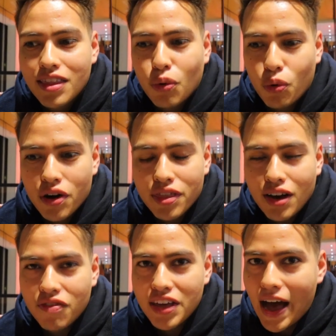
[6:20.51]
the worth
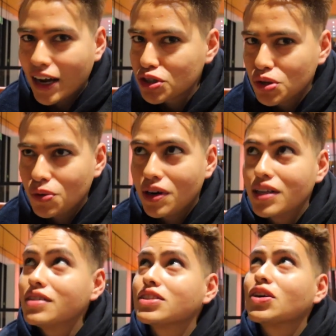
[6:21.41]
of the actual
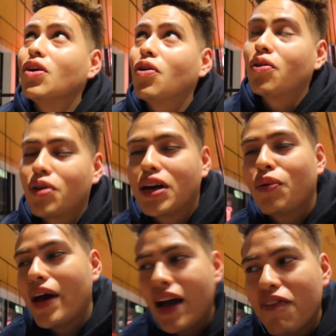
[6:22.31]
one. So in a
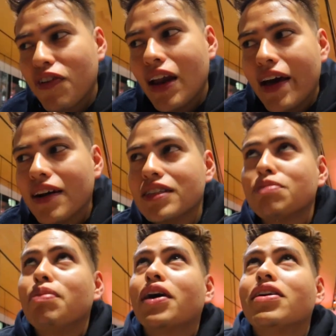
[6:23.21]
way, I feel like it's
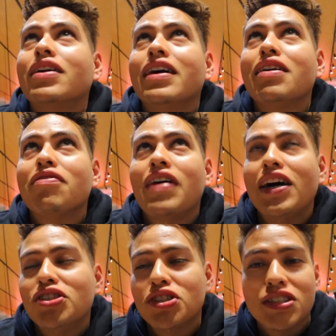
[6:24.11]
better if
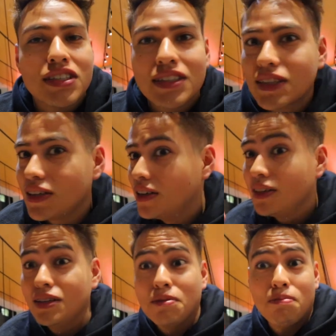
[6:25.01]
I just
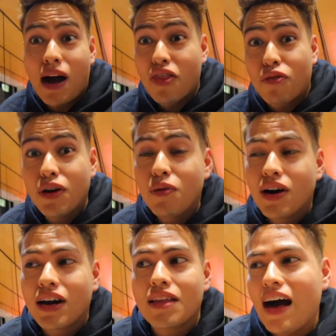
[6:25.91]
buy the real
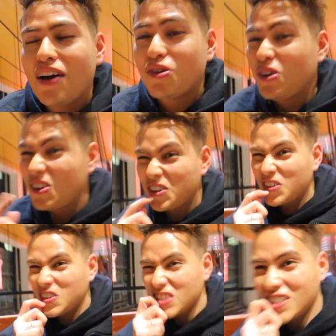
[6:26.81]
one. And I don't
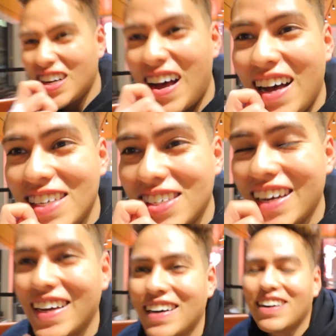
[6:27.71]
know, should I
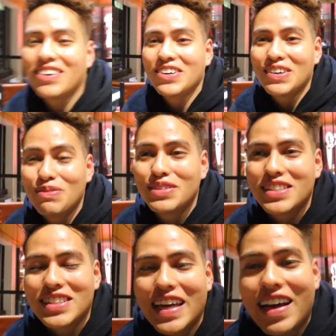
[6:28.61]
get it? I don't know.
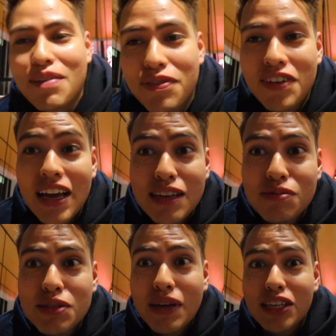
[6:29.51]
It's just like, I feel like I've
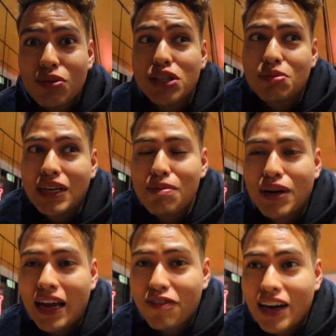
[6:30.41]
been spending so much money,
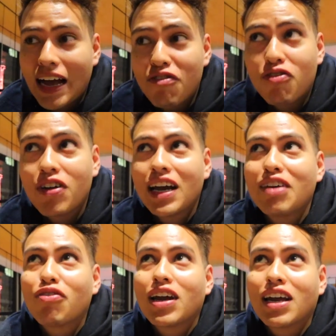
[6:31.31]
but I feel like I
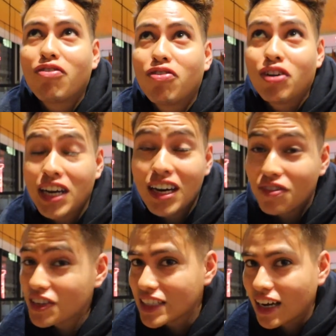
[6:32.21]
really, really, really
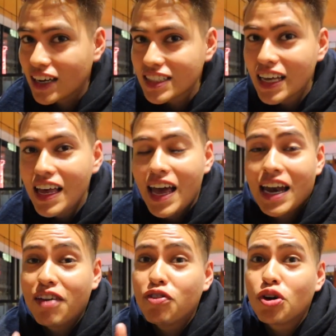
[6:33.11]
love this necklace.
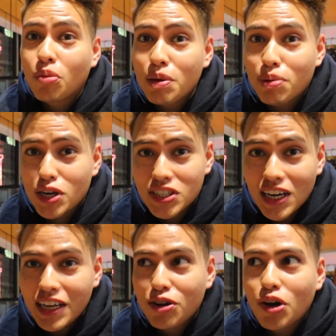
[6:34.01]
And if you know me
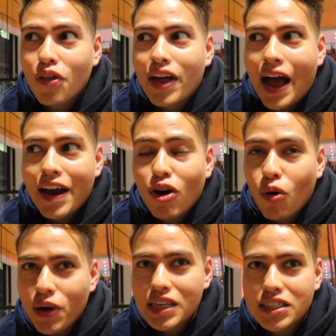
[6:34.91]
personally, you know that I
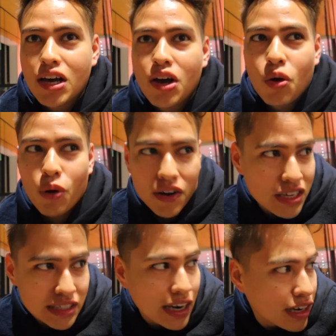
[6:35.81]
always wear
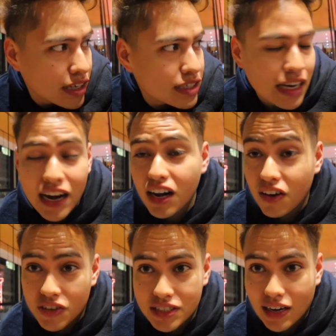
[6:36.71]
this necklace and I
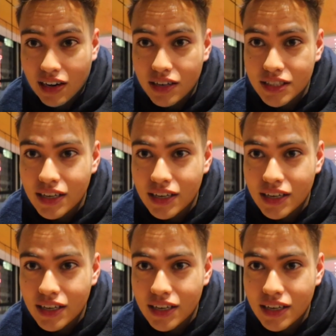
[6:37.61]
love this necklace.